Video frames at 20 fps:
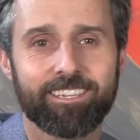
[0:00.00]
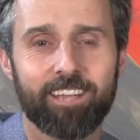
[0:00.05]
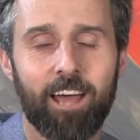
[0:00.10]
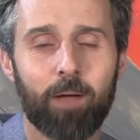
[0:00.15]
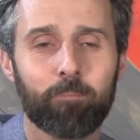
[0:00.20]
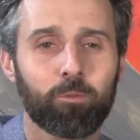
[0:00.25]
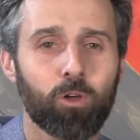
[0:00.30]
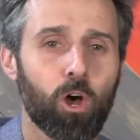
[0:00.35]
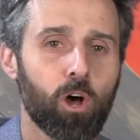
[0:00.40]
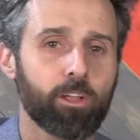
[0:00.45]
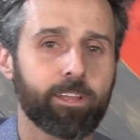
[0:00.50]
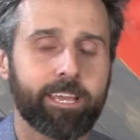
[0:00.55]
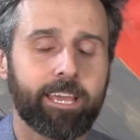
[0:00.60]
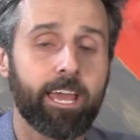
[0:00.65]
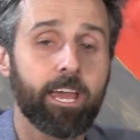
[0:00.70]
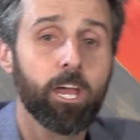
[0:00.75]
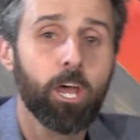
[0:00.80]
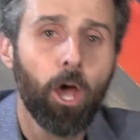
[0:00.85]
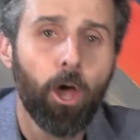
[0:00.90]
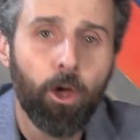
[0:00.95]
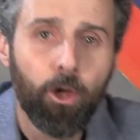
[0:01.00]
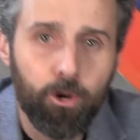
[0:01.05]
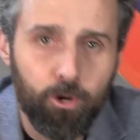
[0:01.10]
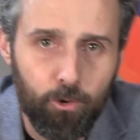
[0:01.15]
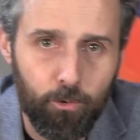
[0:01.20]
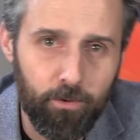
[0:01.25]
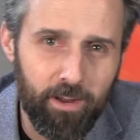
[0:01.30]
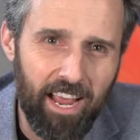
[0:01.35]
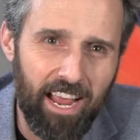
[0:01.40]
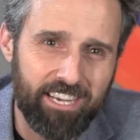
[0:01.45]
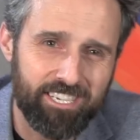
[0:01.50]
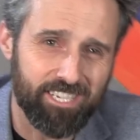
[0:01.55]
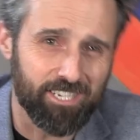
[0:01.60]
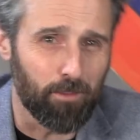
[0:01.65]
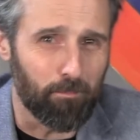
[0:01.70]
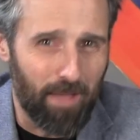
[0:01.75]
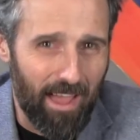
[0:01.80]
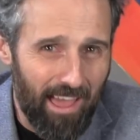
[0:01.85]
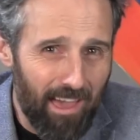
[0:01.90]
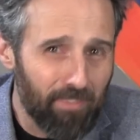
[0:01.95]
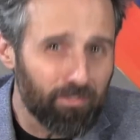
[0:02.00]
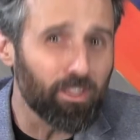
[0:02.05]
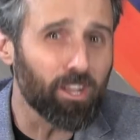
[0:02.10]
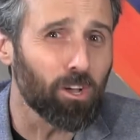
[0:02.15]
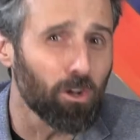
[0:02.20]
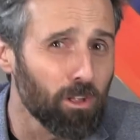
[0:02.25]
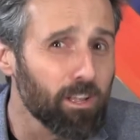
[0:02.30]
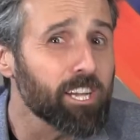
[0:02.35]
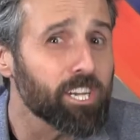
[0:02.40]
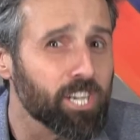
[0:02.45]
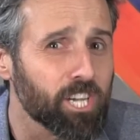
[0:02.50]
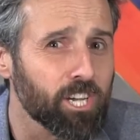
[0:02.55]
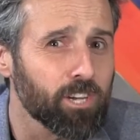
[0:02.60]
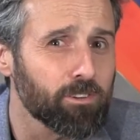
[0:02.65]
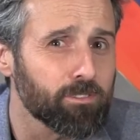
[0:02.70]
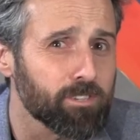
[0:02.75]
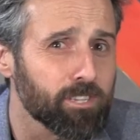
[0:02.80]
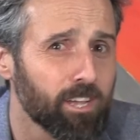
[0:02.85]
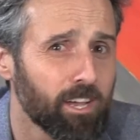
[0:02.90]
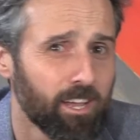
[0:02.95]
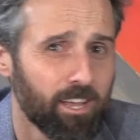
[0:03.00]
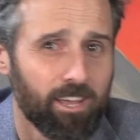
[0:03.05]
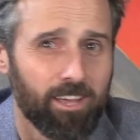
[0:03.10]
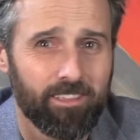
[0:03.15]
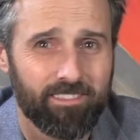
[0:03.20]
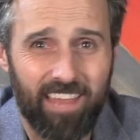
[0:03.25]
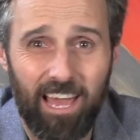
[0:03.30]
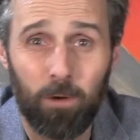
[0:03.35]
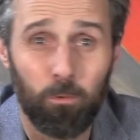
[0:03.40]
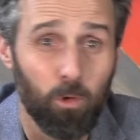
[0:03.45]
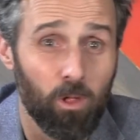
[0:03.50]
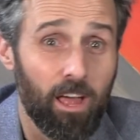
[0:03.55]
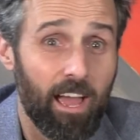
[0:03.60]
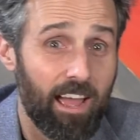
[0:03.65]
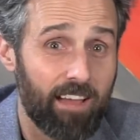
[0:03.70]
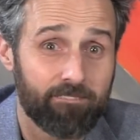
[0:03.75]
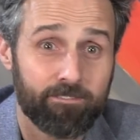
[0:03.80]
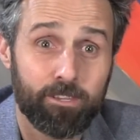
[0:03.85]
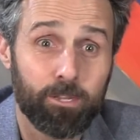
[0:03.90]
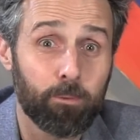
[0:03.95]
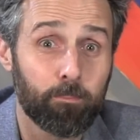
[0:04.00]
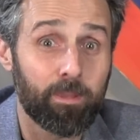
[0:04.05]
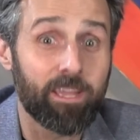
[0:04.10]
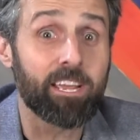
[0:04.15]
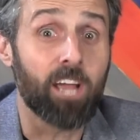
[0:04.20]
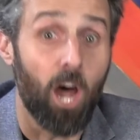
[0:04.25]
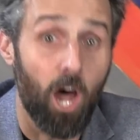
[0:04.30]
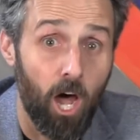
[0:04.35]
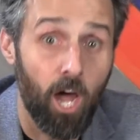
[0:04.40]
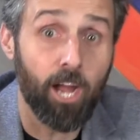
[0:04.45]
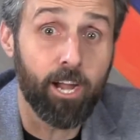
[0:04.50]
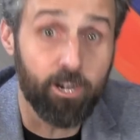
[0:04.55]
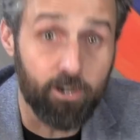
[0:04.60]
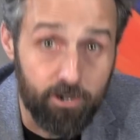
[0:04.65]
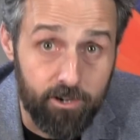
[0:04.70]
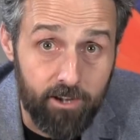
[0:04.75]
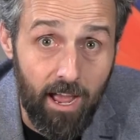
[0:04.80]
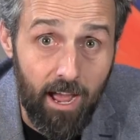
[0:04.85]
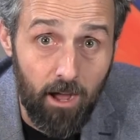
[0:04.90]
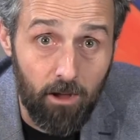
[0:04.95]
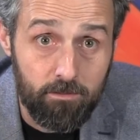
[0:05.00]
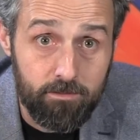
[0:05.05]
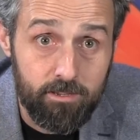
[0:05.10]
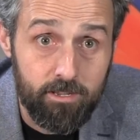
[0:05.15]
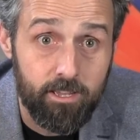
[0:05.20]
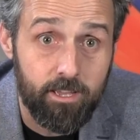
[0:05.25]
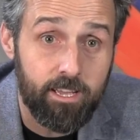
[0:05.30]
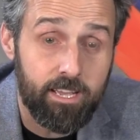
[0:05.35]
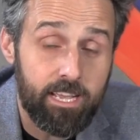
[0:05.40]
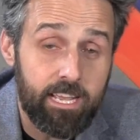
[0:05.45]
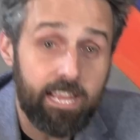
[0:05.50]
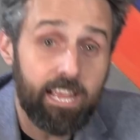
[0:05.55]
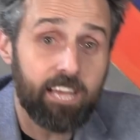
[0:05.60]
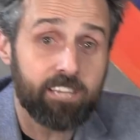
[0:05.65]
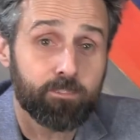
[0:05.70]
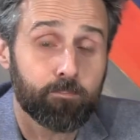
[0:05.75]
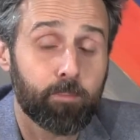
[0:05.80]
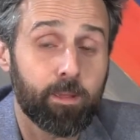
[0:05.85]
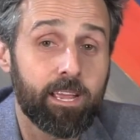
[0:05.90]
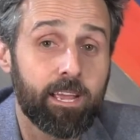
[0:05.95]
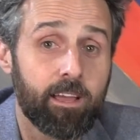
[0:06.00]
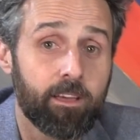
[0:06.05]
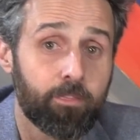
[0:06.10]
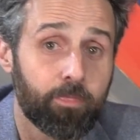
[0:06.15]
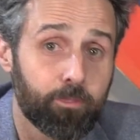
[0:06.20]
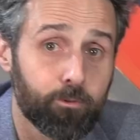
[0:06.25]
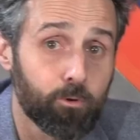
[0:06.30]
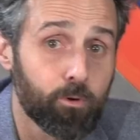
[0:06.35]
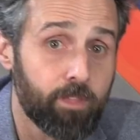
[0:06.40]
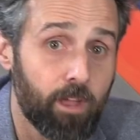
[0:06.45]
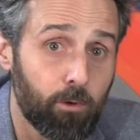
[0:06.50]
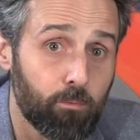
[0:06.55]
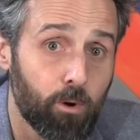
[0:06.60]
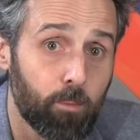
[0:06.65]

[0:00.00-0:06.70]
as I'm calling it, creates some ethical issues that will have to be ironed out. ESPN, through their